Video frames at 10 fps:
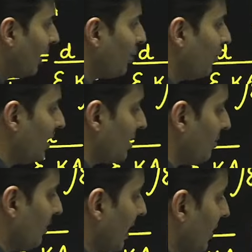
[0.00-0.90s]
which we
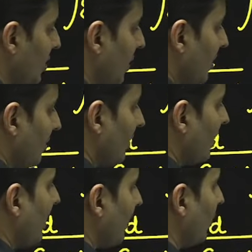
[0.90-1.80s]
can solve, but we
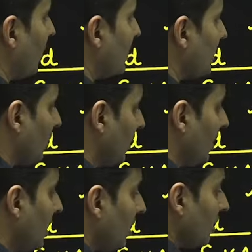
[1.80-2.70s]
are focusing on
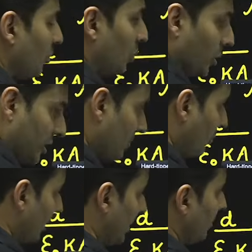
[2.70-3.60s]
the most
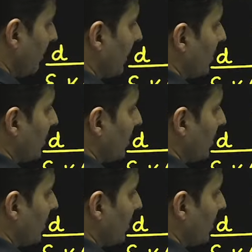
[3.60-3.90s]
important PYQs